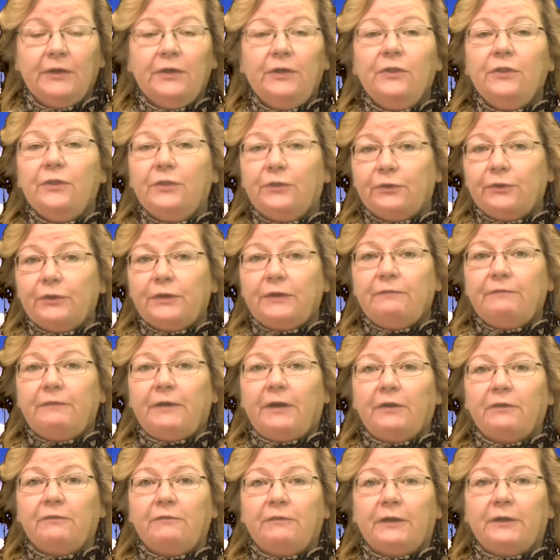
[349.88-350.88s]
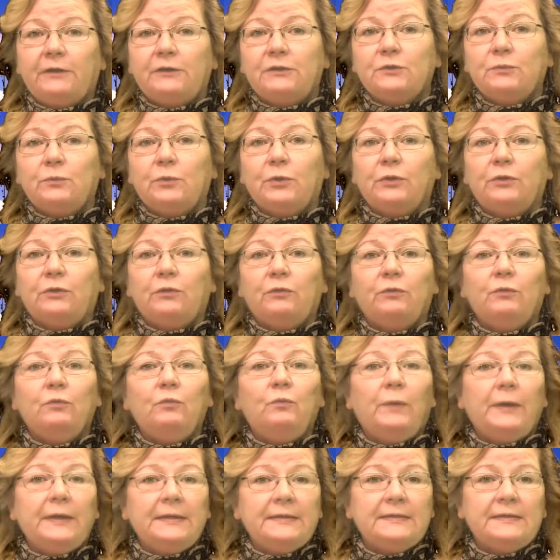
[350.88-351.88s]
30 firefighters worked through
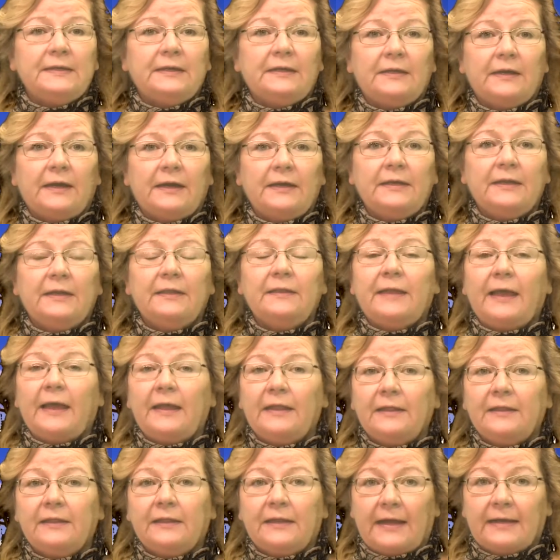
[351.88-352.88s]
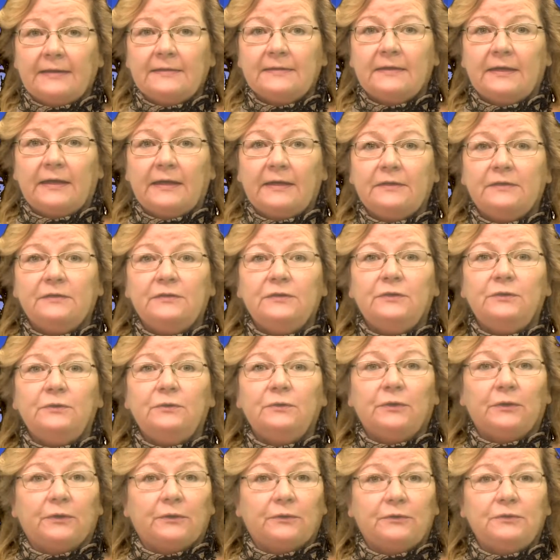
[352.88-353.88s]
Wednesday night,
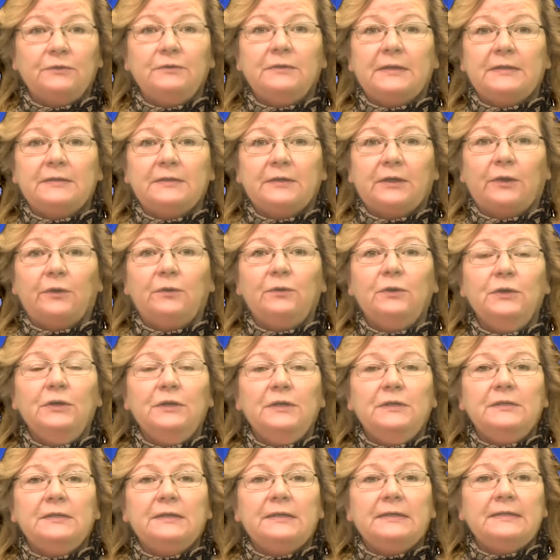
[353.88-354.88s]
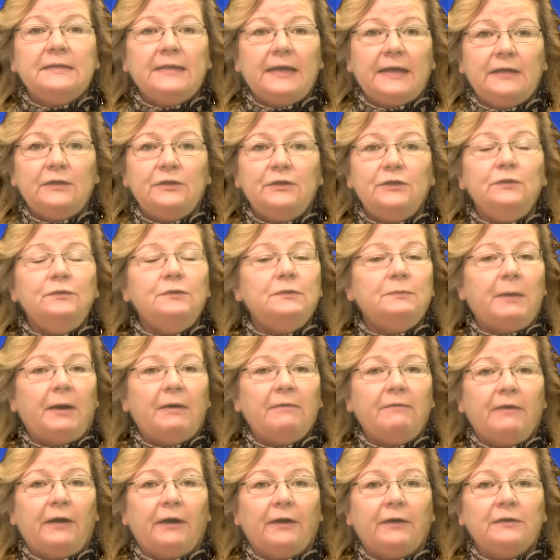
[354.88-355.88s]
two nights ago, to contain two
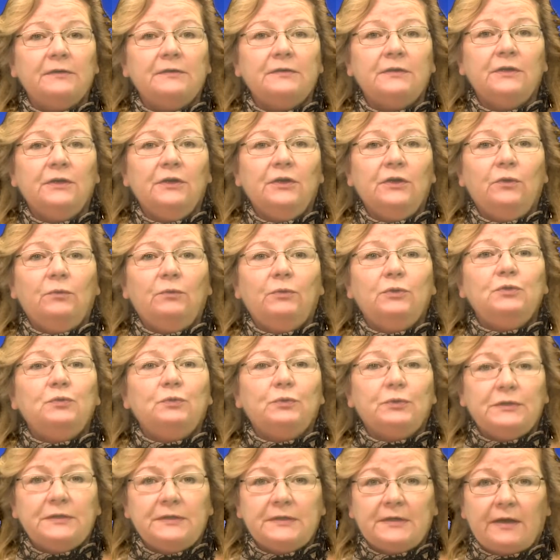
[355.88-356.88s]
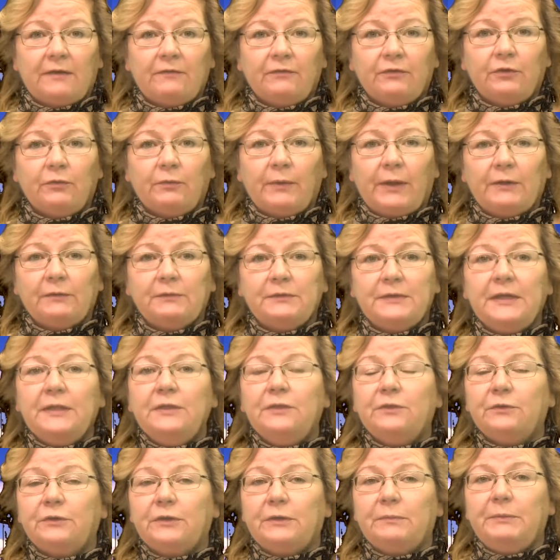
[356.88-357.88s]
spot fires, which were discovered around
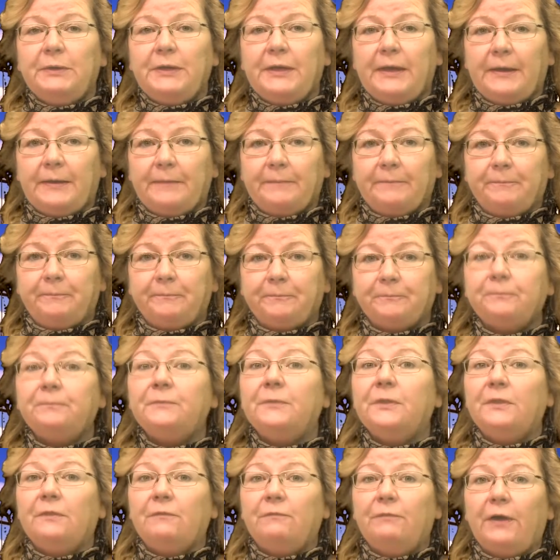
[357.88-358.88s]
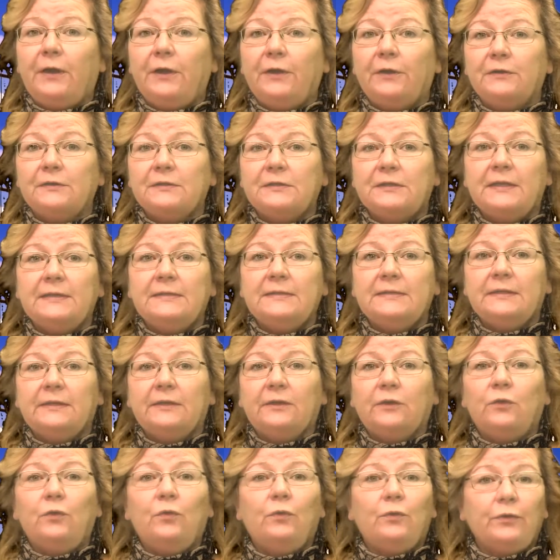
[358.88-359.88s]
10:30 p.m. The fires, less than
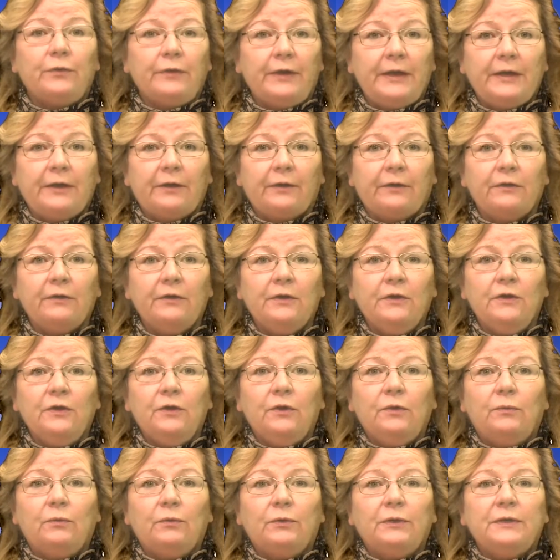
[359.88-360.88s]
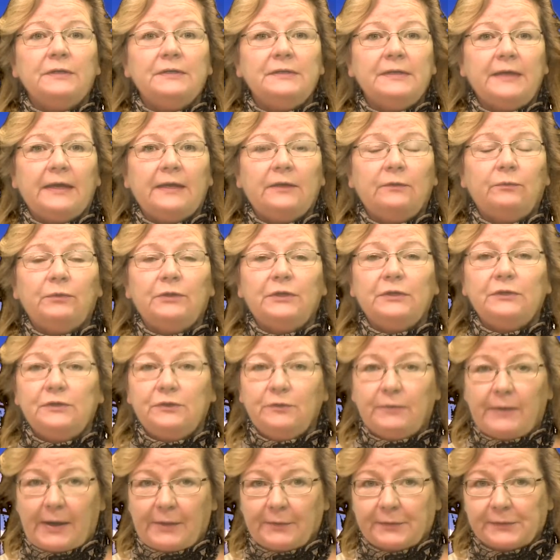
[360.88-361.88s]
a quarter acre, were contained within
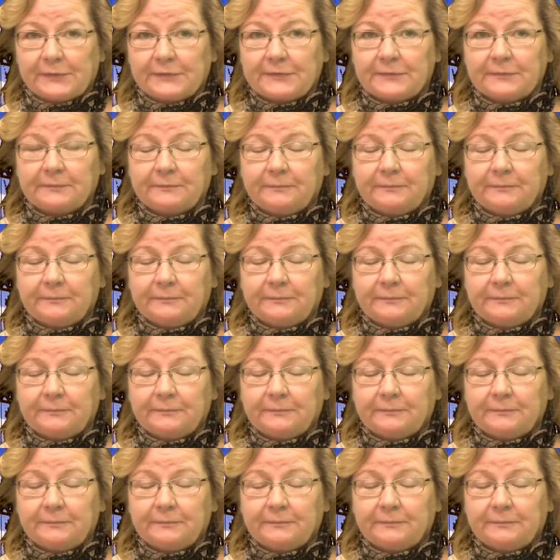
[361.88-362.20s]
2 hours.